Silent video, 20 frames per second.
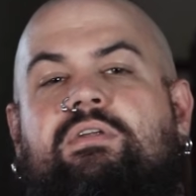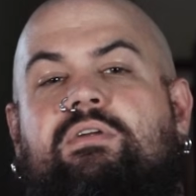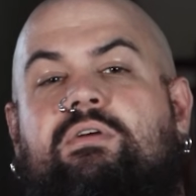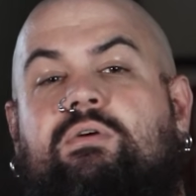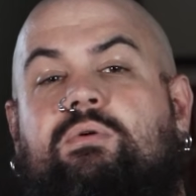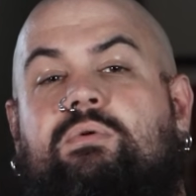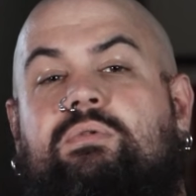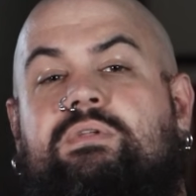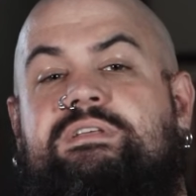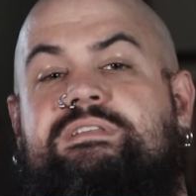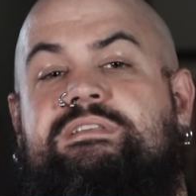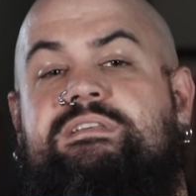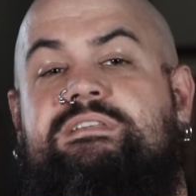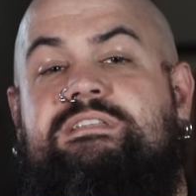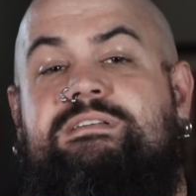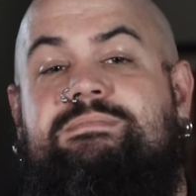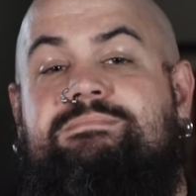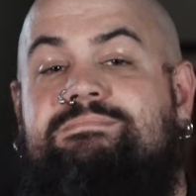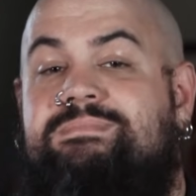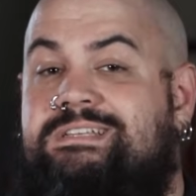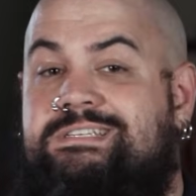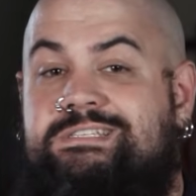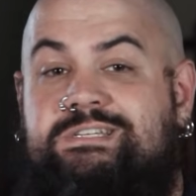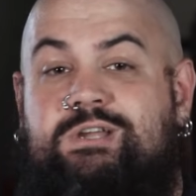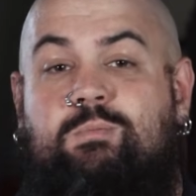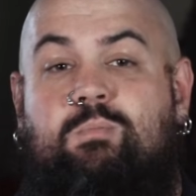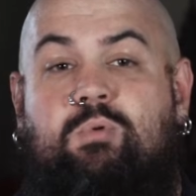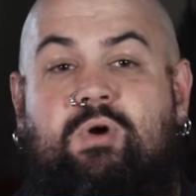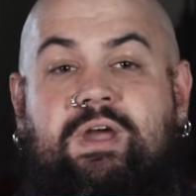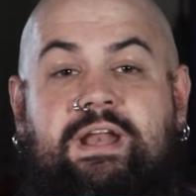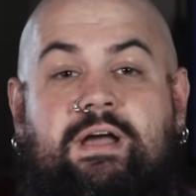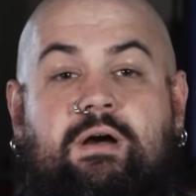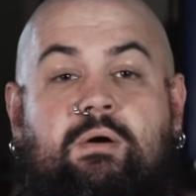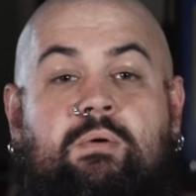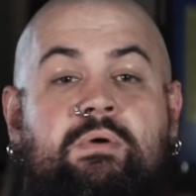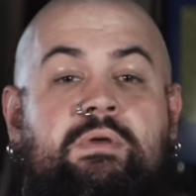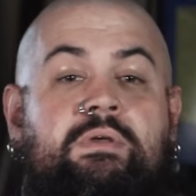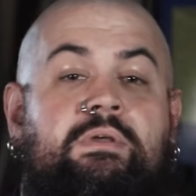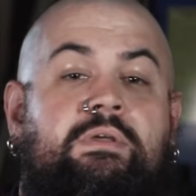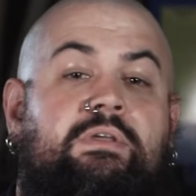in your cooling system is no bueno.
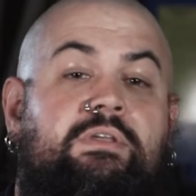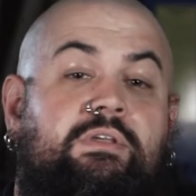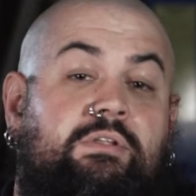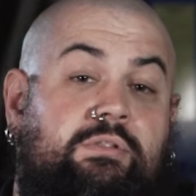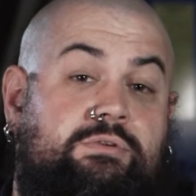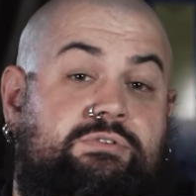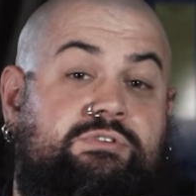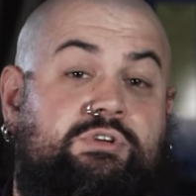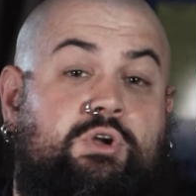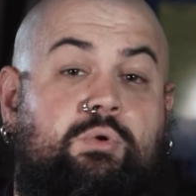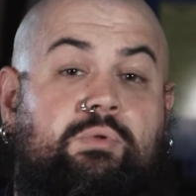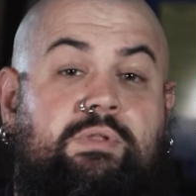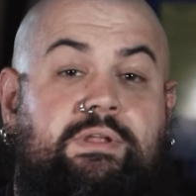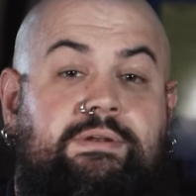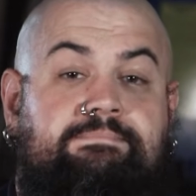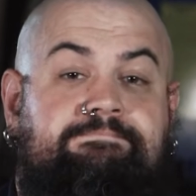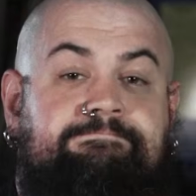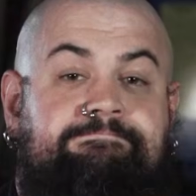You'll lose your coolant.